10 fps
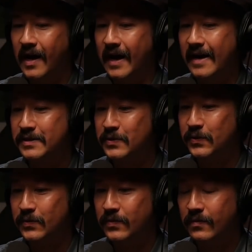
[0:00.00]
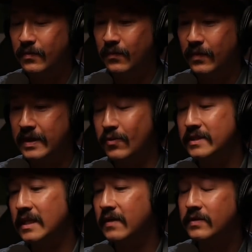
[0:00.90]
I had told it
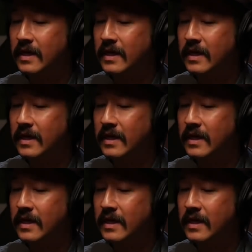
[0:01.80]
wasn't even it's